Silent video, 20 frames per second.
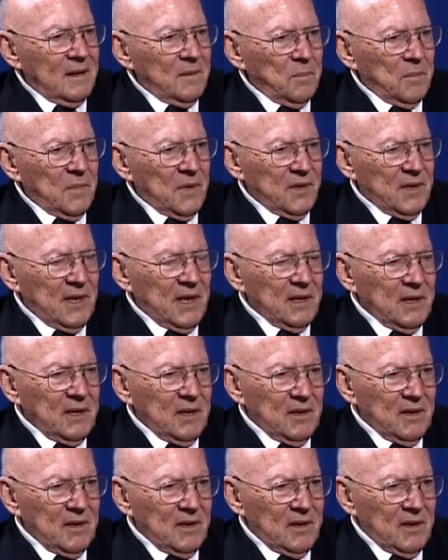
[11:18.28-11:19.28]
but then
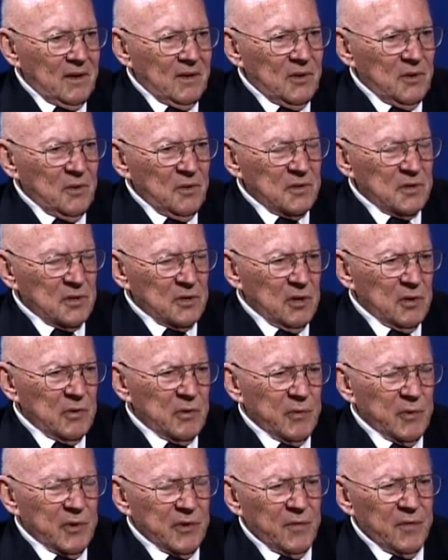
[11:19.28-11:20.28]
you do
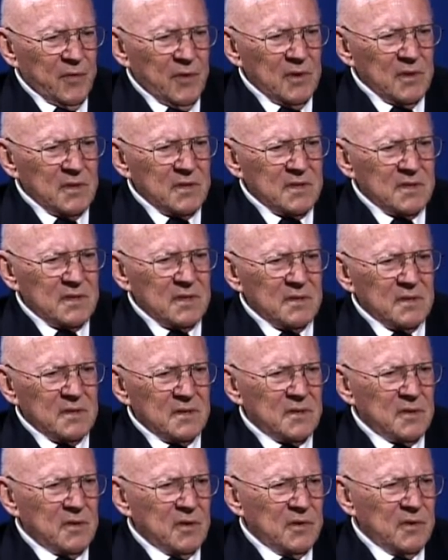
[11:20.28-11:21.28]
surgery. The first
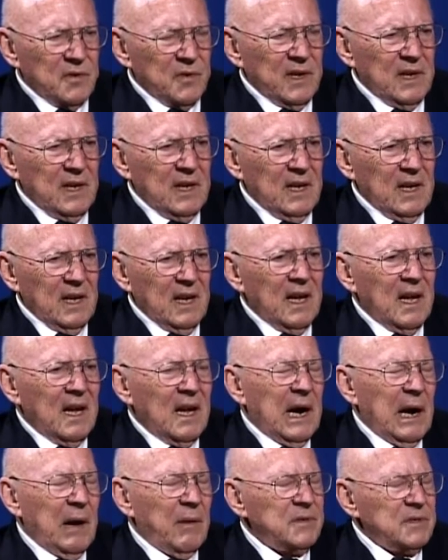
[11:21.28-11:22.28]
surgery
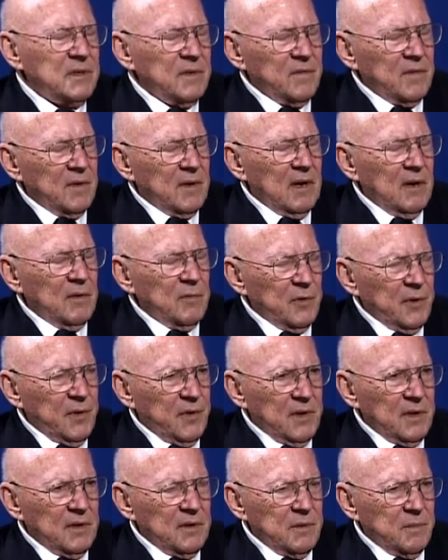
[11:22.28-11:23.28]
I was involved with
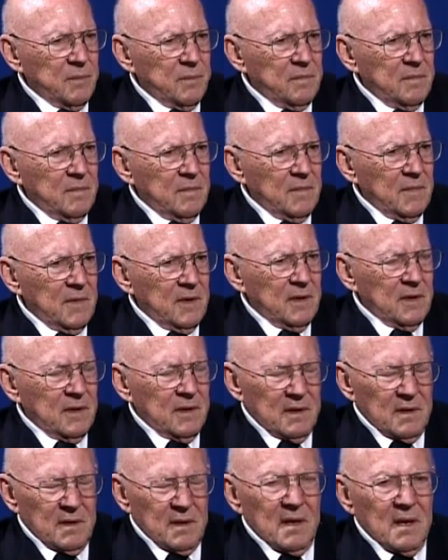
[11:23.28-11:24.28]
in
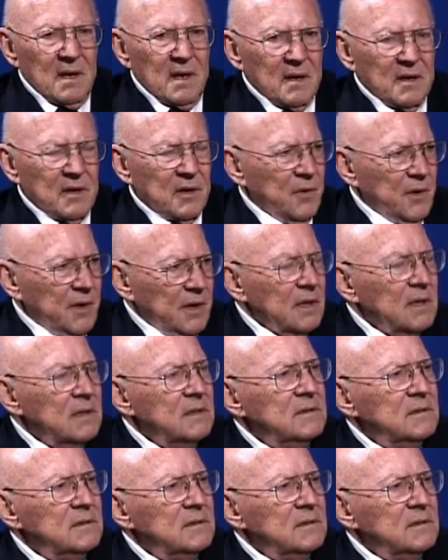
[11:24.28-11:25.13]
Korea,